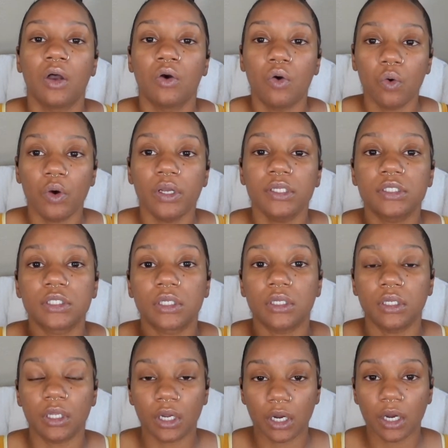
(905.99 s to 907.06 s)
going to
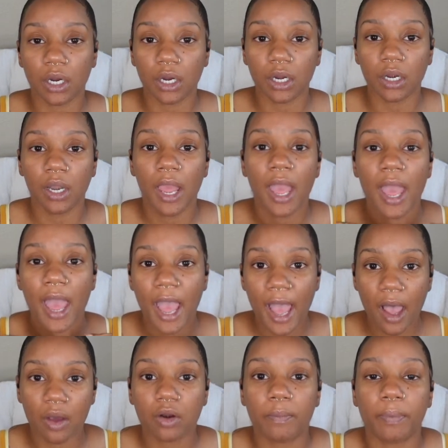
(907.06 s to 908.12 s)
learn
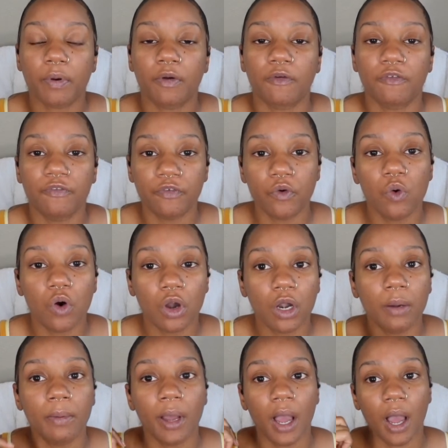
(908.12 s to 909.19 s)
how to
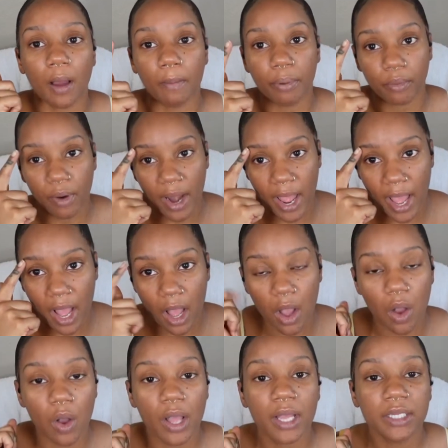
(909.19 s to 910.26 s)
perform a brow